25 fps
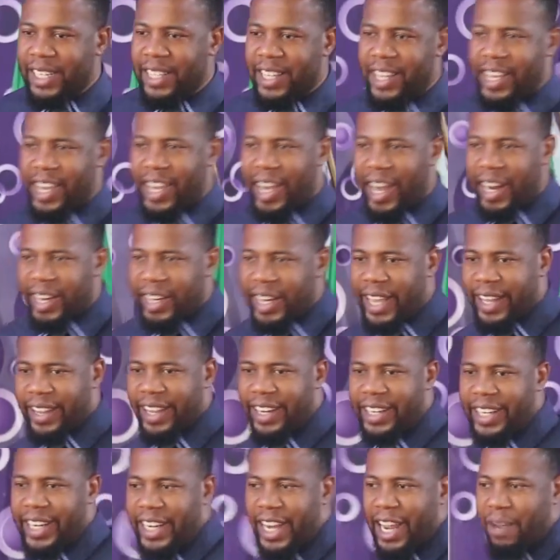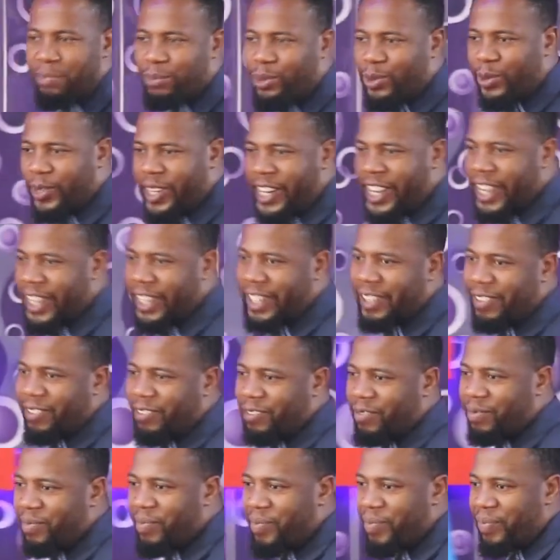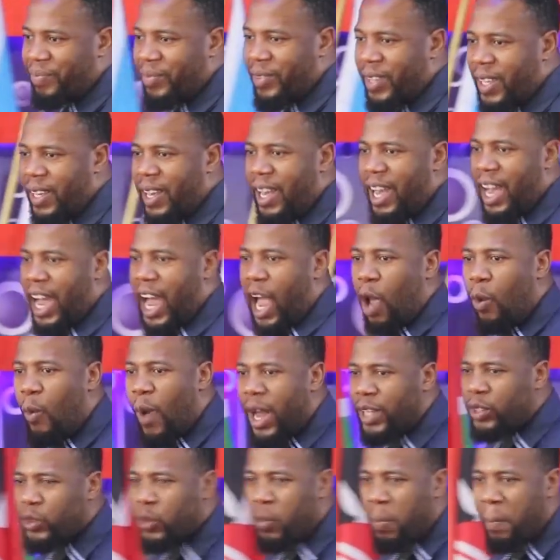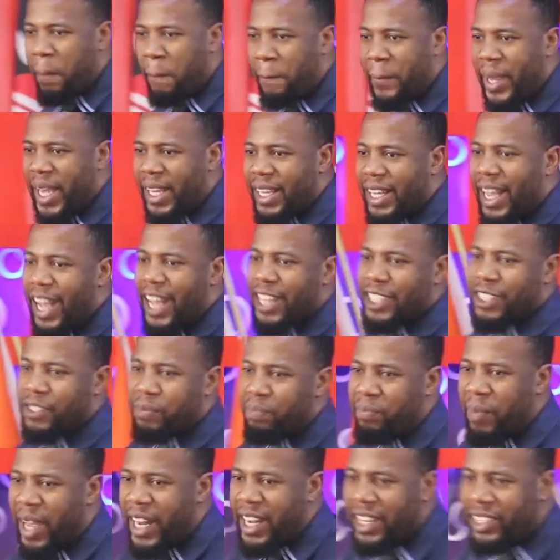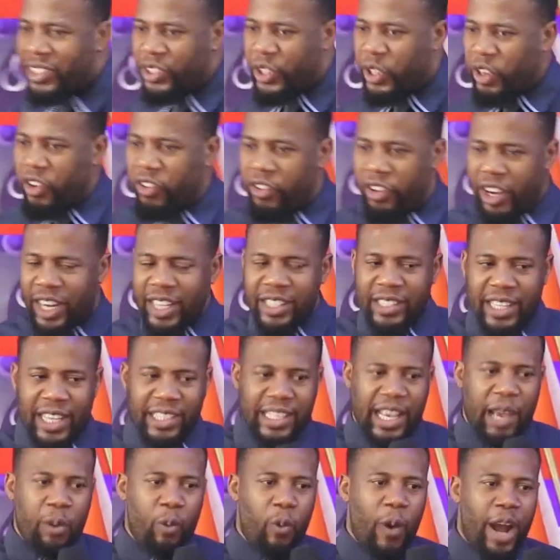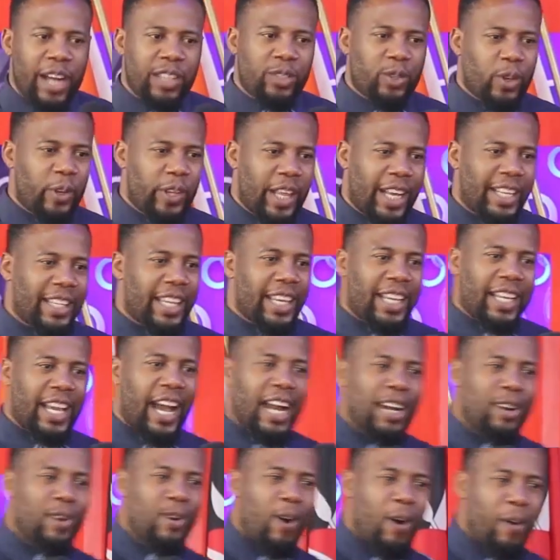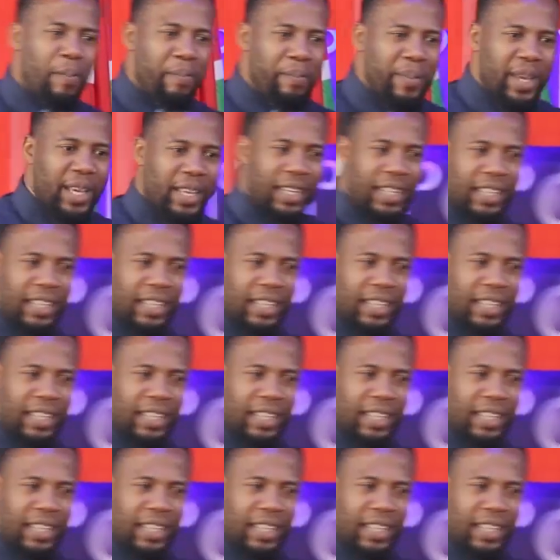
in the career that I am today. I want to make as many children as I want so that they can know me